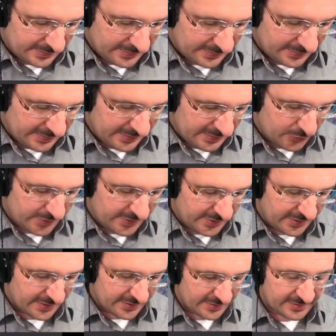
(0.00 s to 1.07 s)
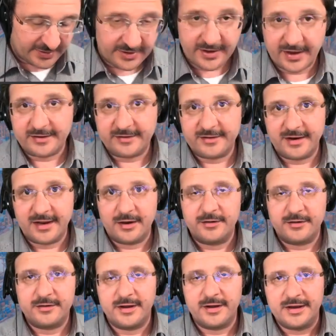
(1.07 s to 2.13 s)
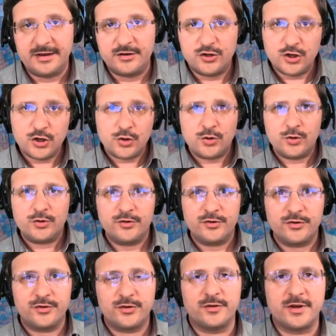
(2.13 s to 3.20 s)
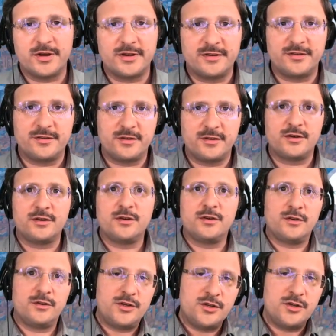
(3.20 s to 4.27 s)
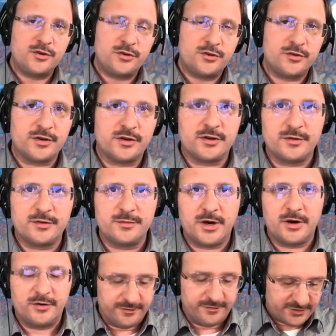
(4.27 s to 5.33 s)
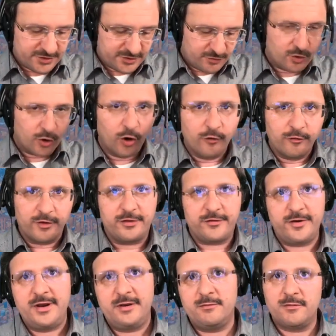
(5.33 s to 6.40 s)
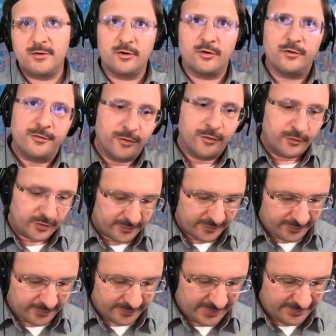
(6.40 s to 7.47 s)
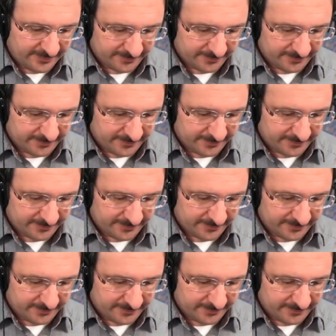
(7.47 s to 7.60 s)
Here we can cancel out a 2, so that's 2 to the power of 2 over 3, or 4 over 3.